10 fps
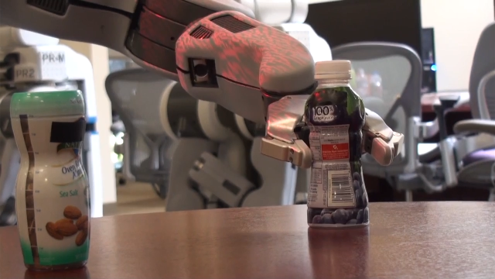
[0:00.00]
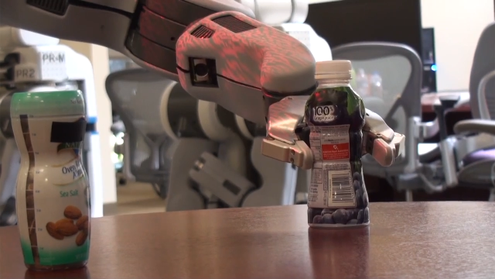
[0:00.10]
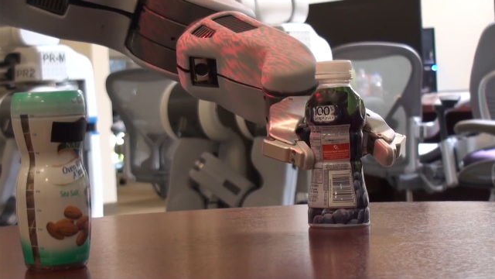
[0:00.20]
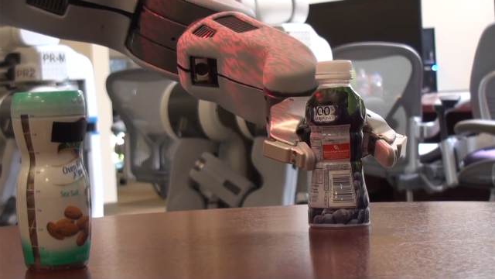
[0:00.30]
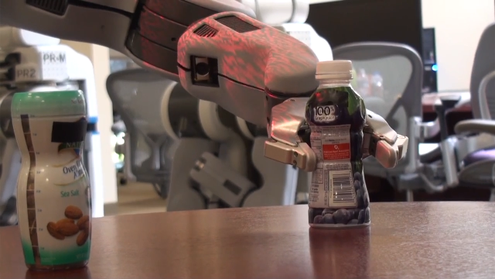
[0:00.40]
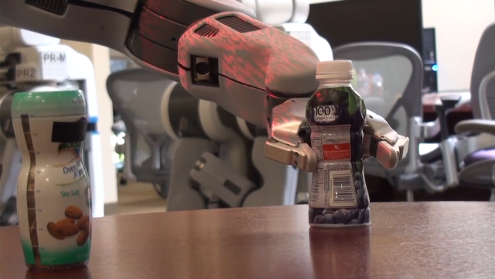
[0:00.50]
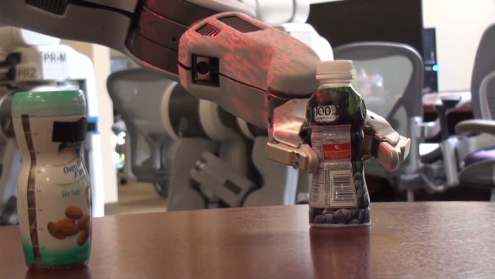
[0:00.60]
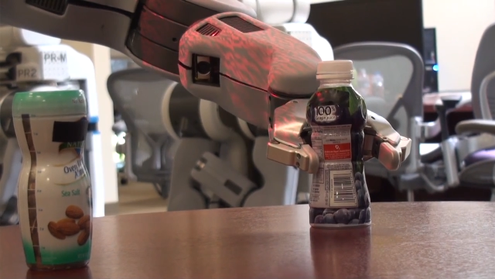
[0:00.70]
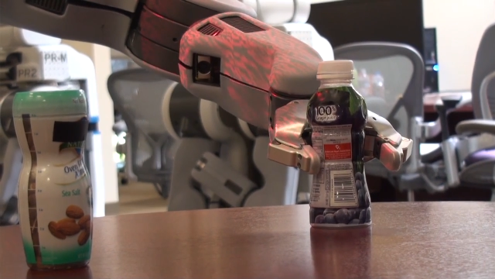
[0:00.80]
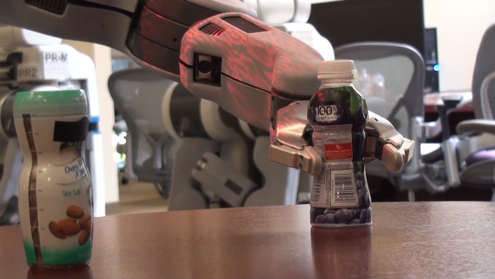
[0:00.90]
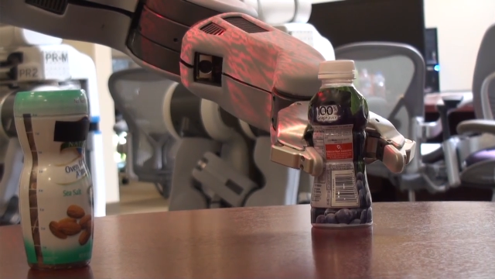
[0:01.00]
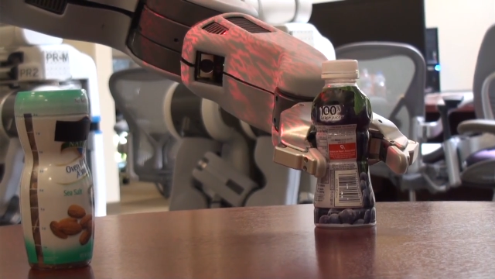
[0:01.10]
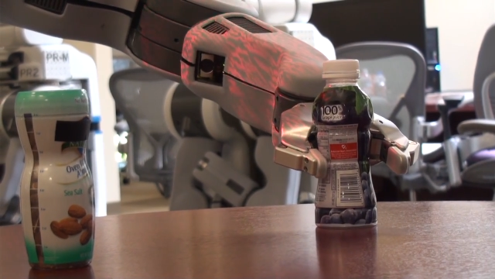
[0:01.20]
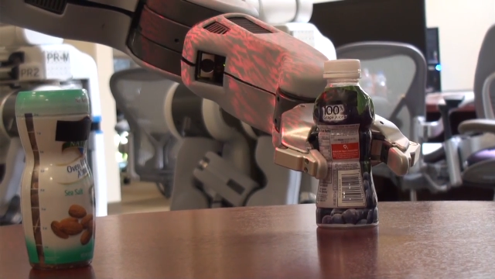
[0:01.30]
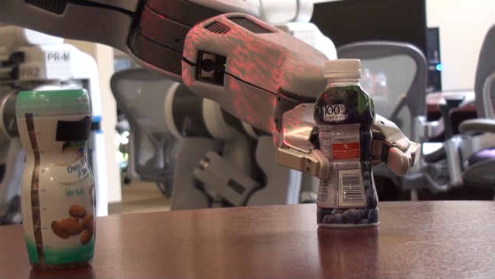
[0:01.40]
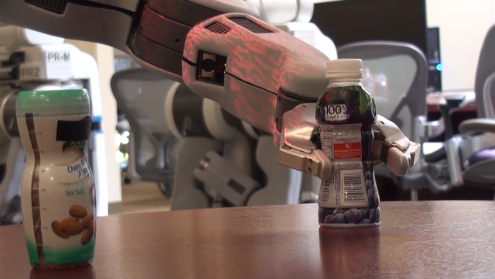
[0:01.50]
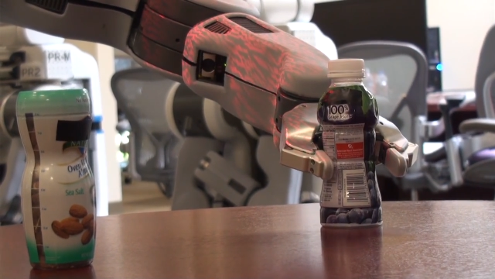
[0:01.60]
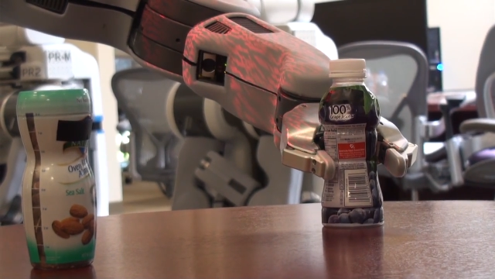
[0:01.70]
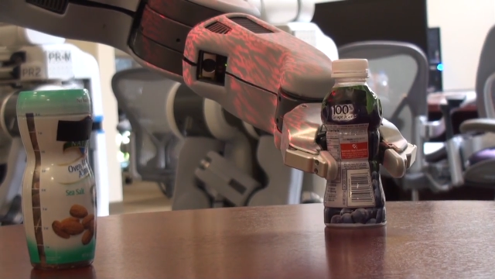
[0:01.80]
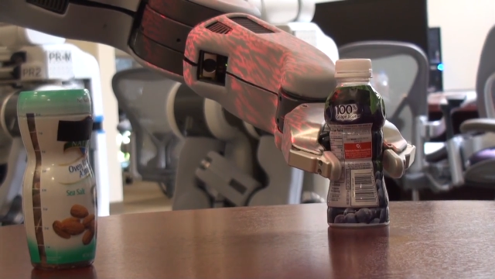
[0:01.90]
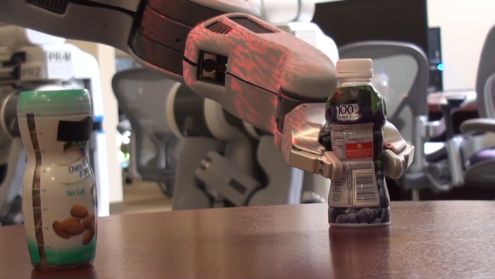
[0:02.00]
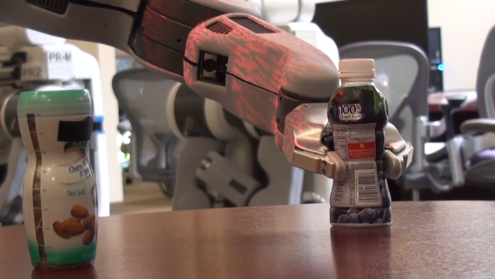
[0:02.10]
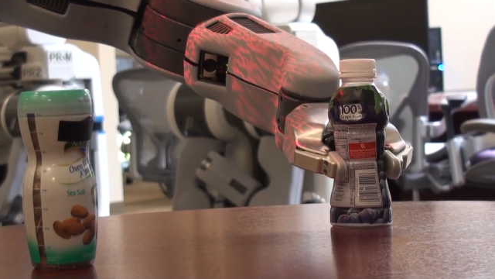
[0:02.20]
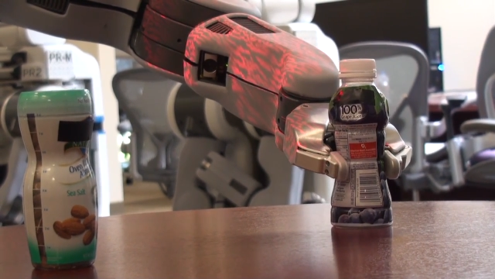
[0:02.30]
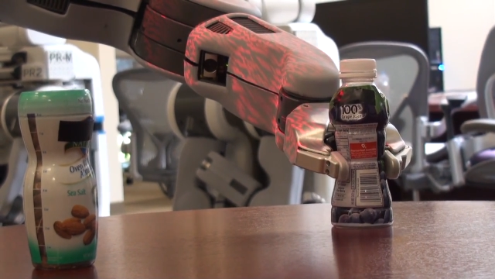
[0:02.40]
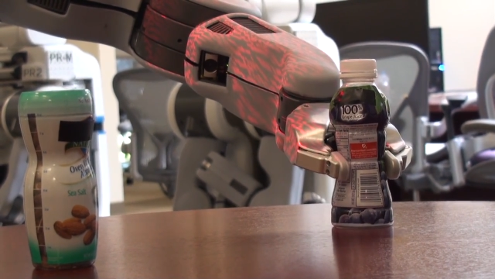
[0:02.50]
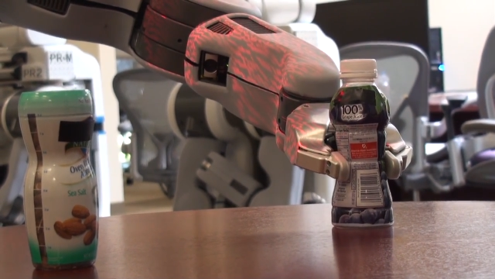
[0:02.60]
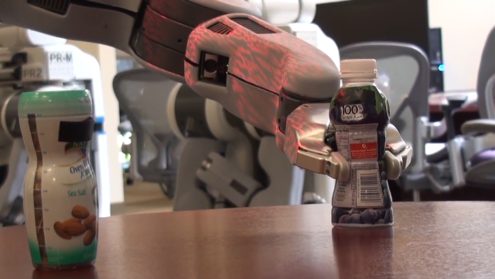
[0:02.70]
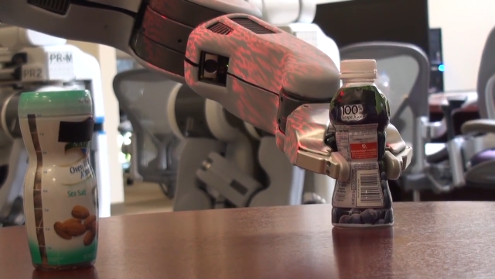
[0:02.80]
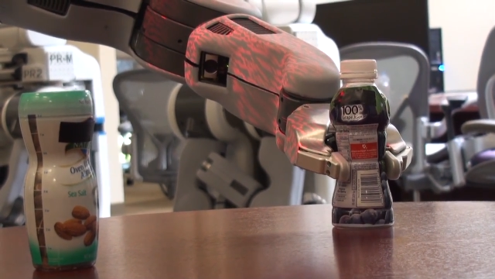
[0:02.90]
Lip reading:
[unreadable: no face in view]